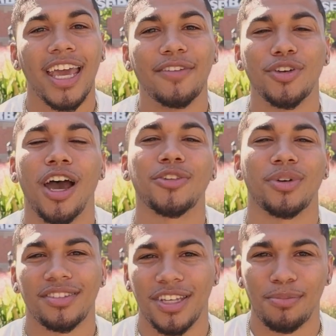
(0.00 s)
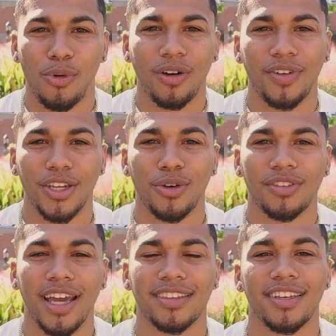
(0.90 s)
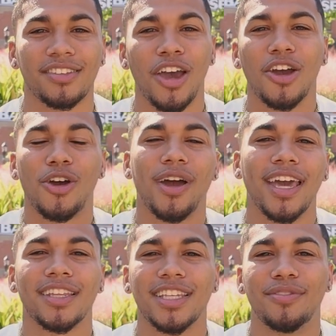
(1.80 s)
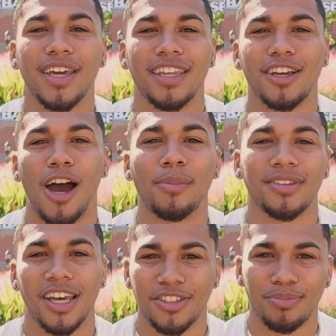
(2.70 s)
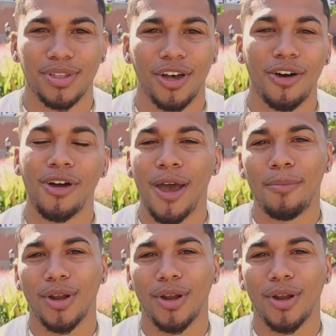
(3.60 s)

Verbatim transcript: If you guys wanna see more videos like this, go ahead and leave it in the comment section below.